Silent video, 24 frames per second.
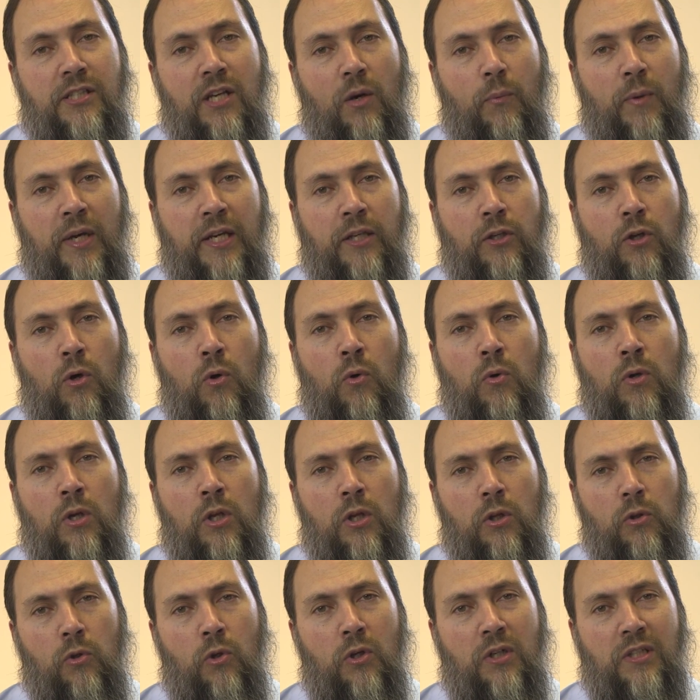that we don't
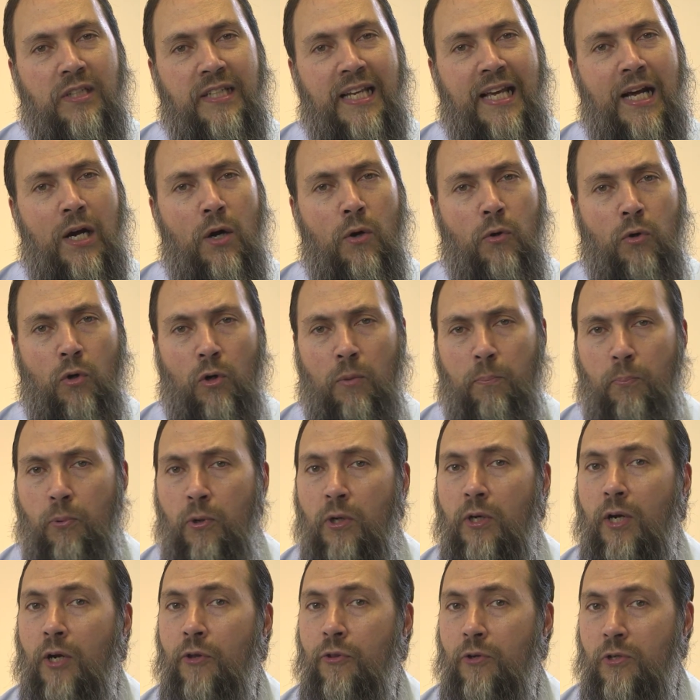look down or
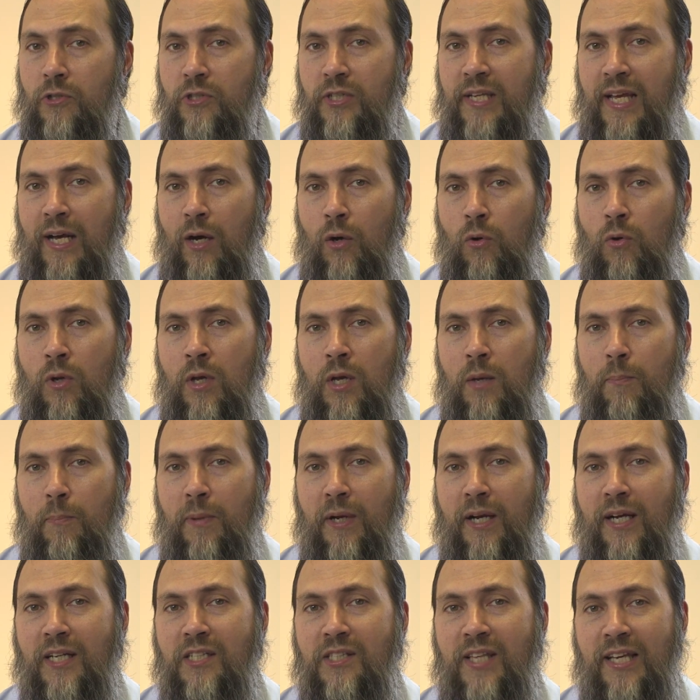put others down
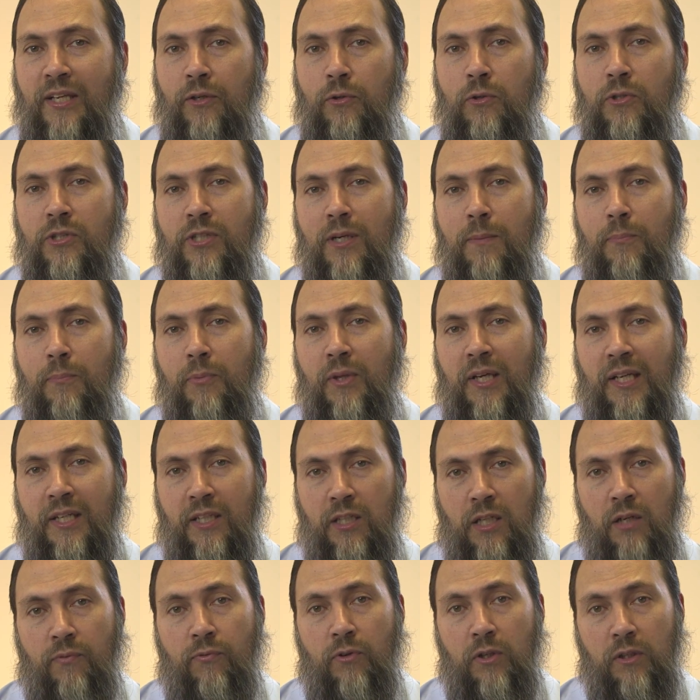because they do something
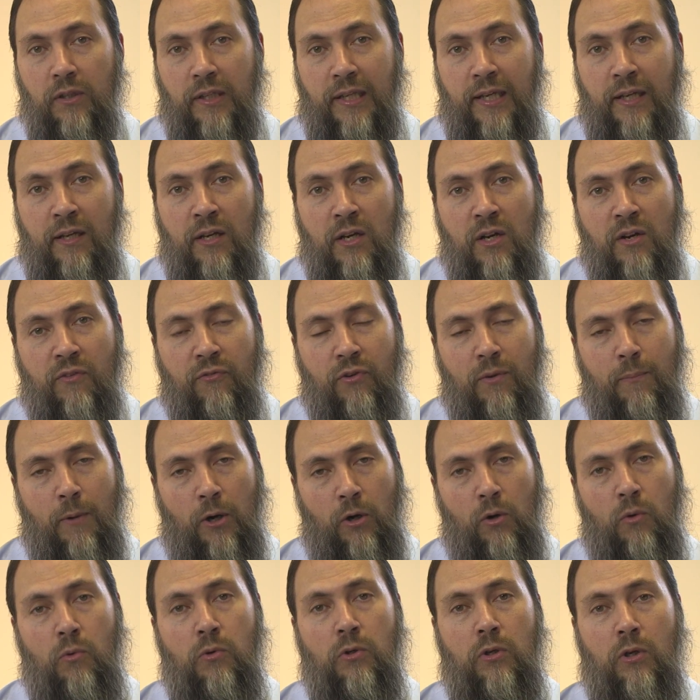differently from our
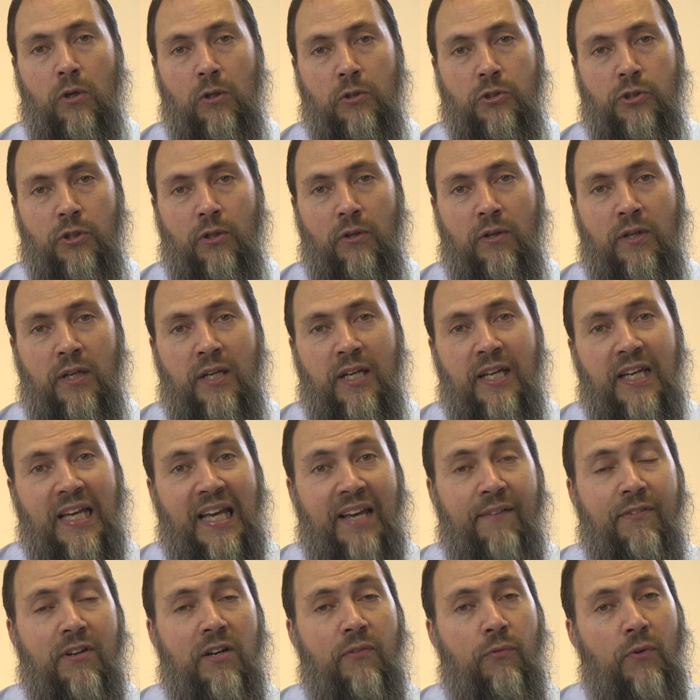own culture,
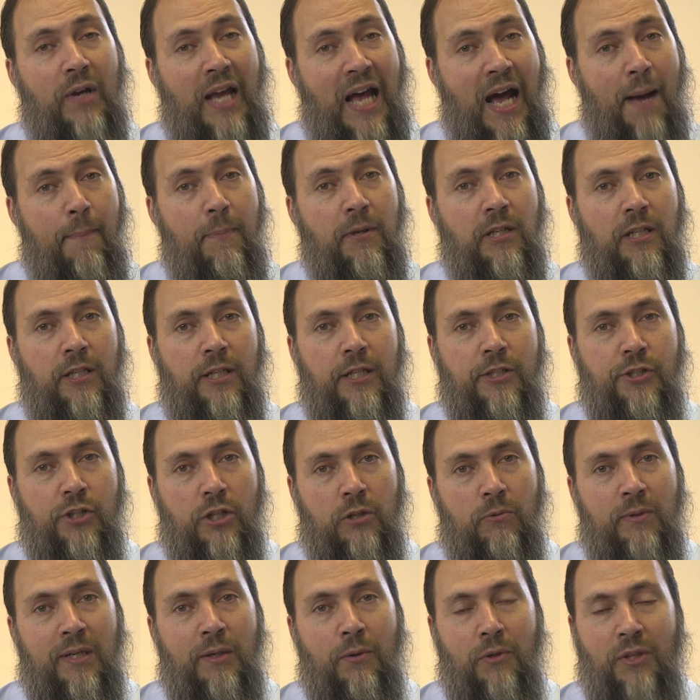even if we happen to
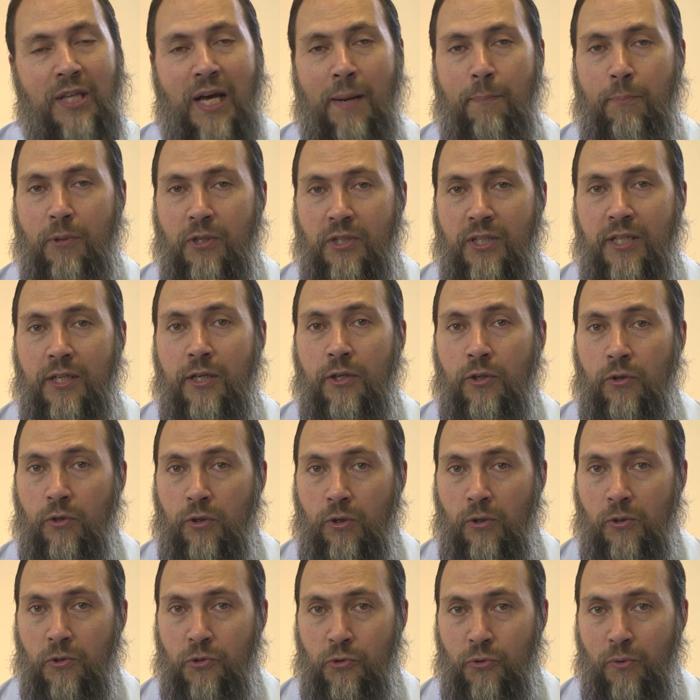disagree with that particular
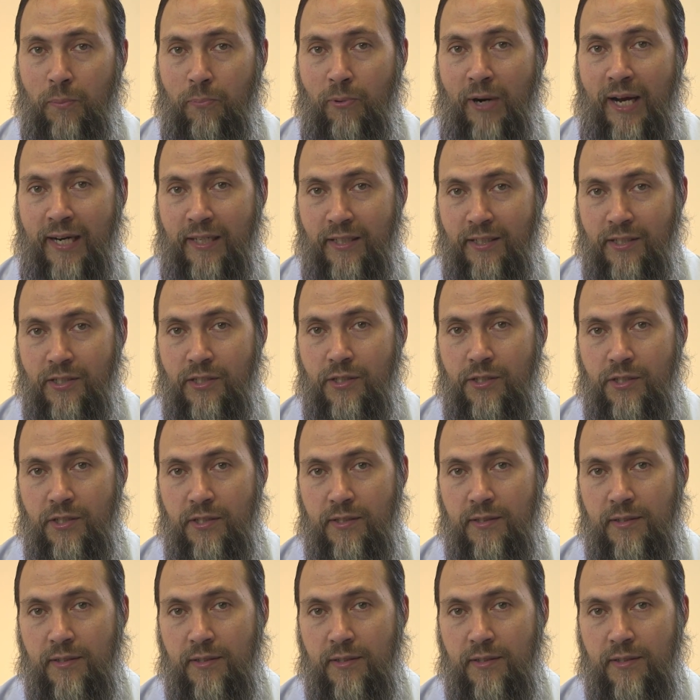cultural practice.